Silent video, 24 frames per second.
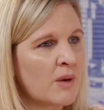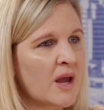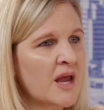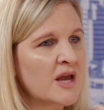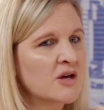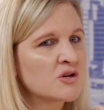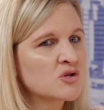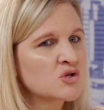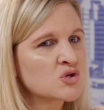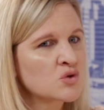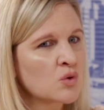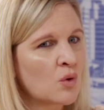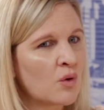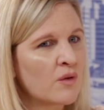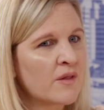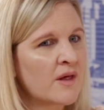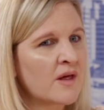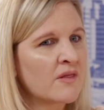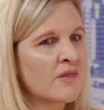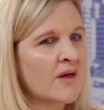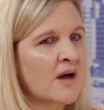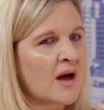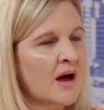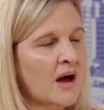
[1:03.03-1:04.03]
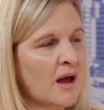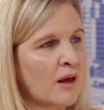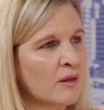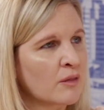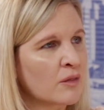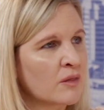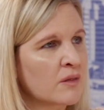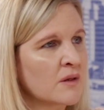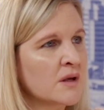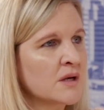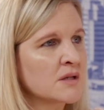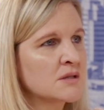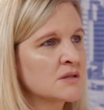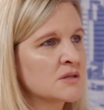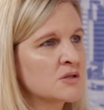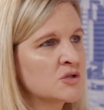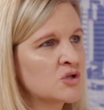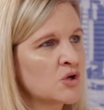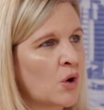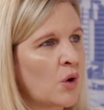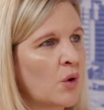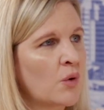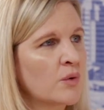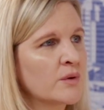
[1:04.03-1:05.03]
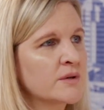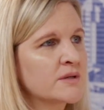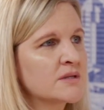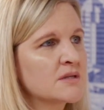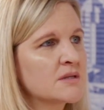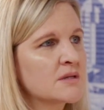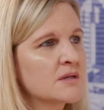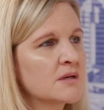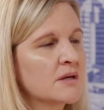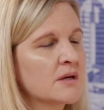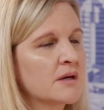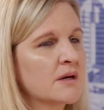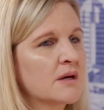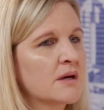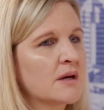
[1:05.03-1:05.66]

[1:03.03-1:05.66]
make sure that the athletes don't